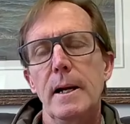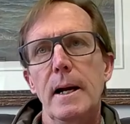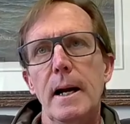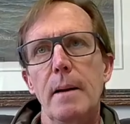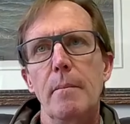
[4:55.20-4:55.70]

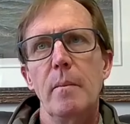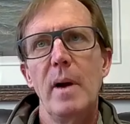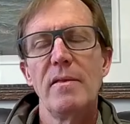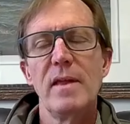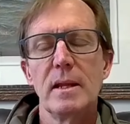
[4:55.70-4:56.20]

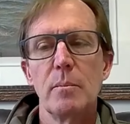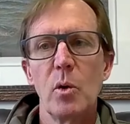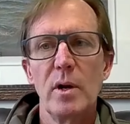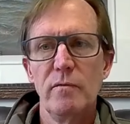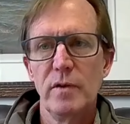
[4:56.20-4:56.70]
I think the
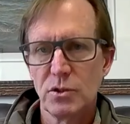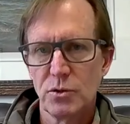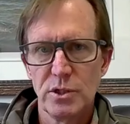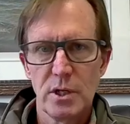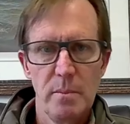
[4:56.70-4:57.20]
Marine
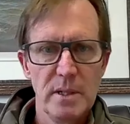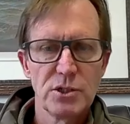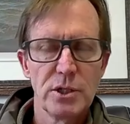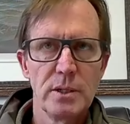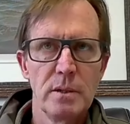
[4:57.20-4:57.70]
Fisheries
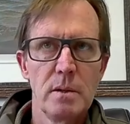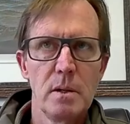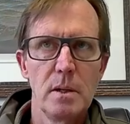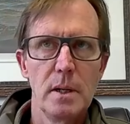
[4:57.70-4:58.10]
Commission